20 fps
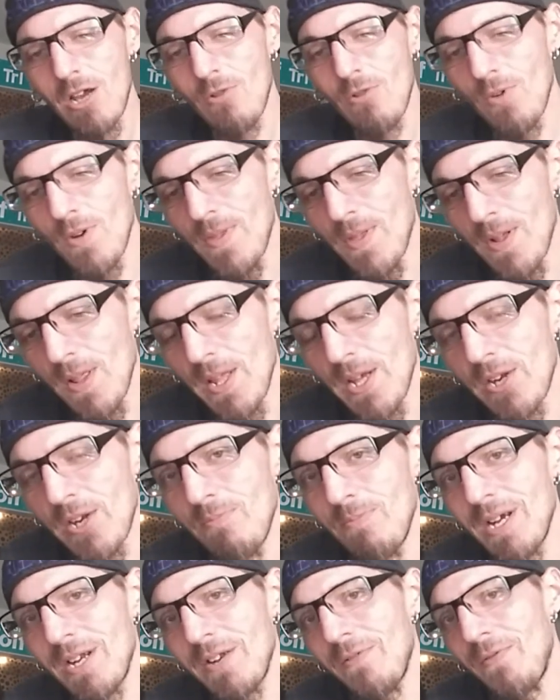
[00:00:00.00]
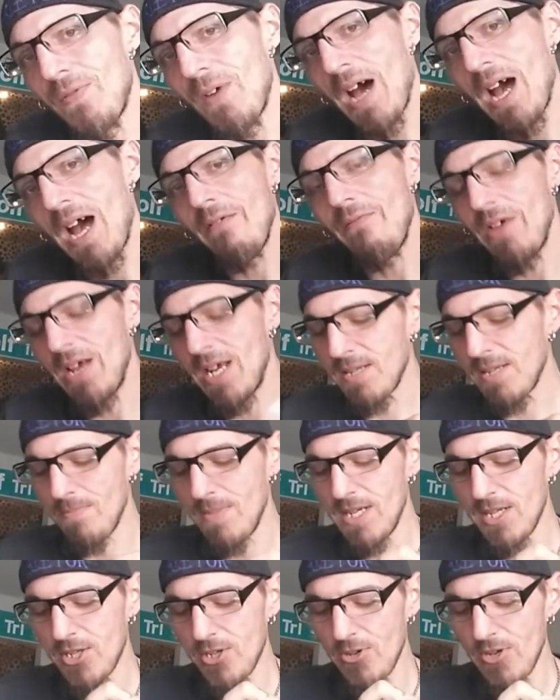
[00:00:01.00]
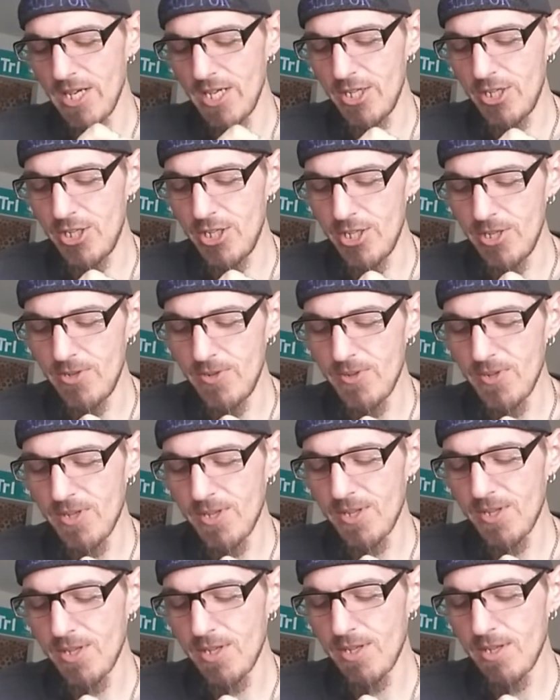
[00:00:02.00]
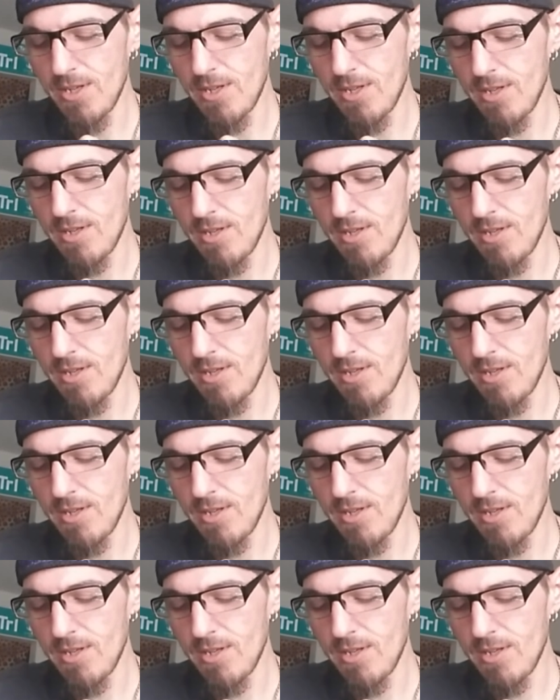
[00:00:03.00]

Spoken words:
with a little bit of 5S Mystery Juice